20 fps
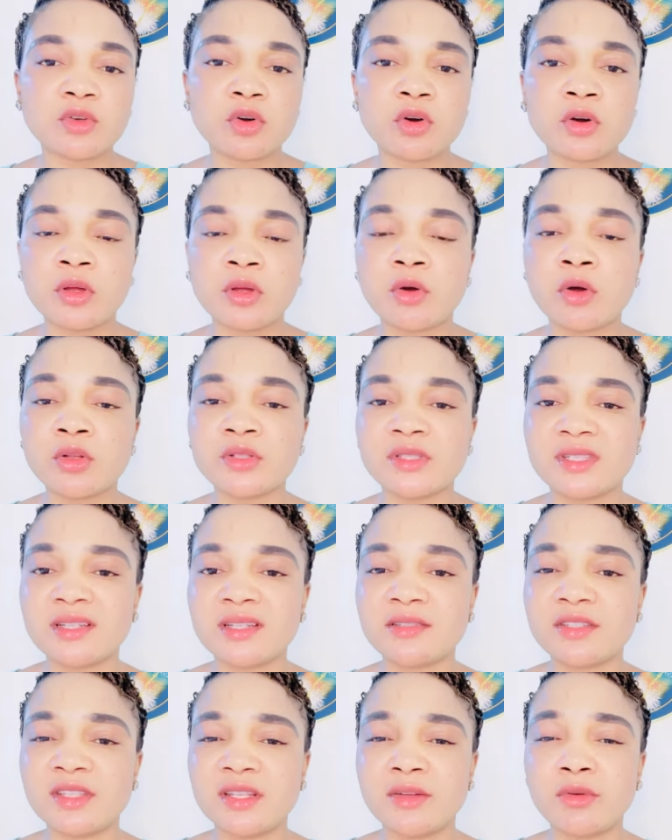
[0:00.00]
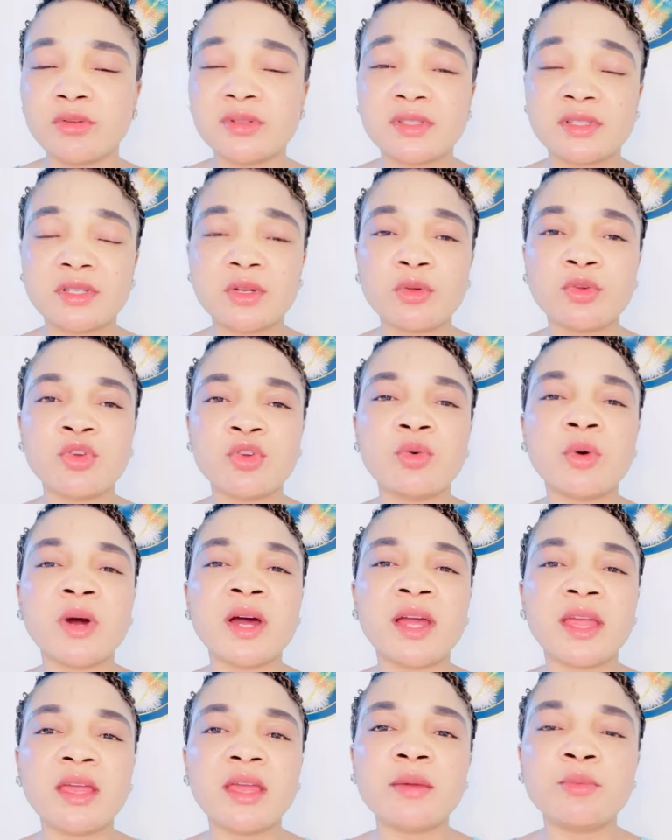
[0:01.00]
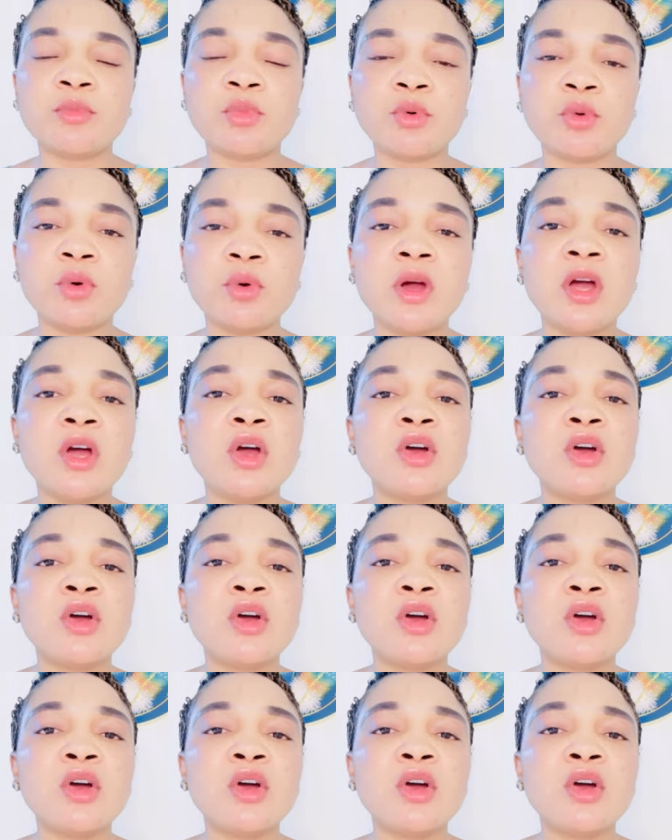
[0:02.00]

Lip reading: or until you are able